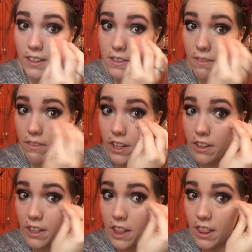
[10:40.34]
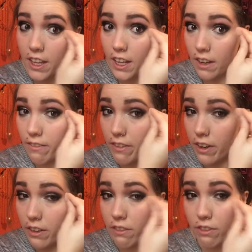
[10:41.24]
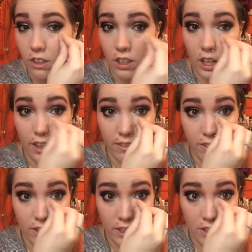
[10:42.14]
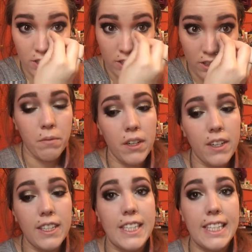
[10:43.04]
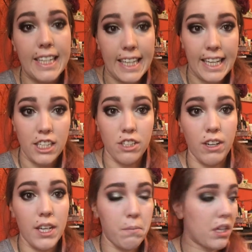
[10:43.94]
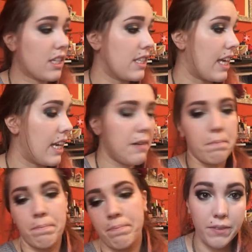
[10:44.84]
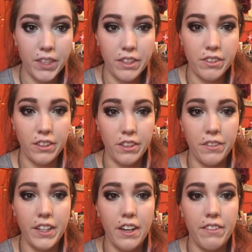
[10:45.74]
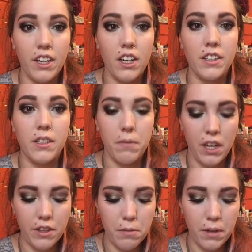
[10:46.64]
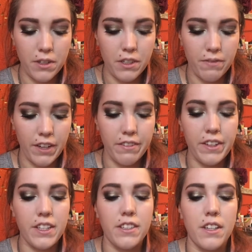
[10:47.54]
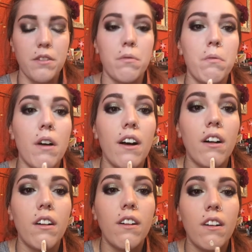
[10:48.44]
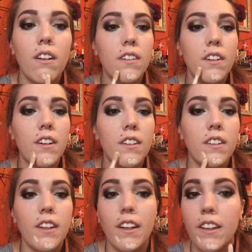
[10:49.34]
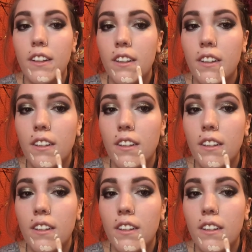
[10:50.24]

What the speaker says: It's very thick, very full coverage, but it is sticky, so I am going to set it. I'm going to use a little bit of it on some other parts of my face as well before I set it.